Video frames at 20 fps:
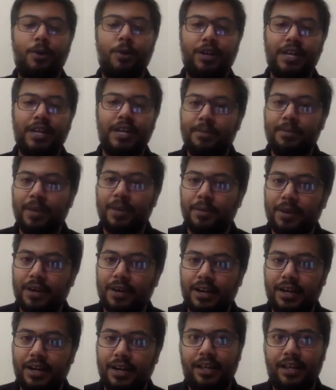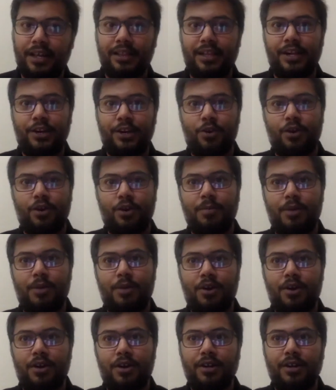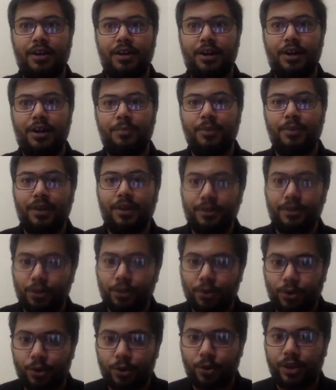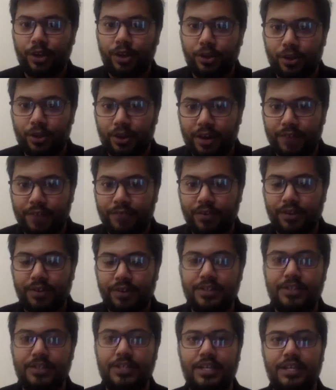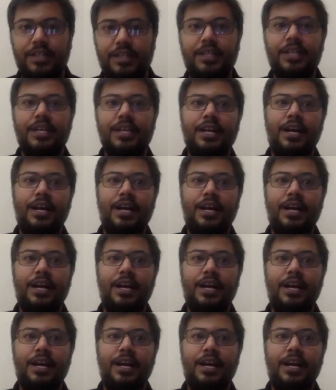email marketing. They talk about growing your referrals. They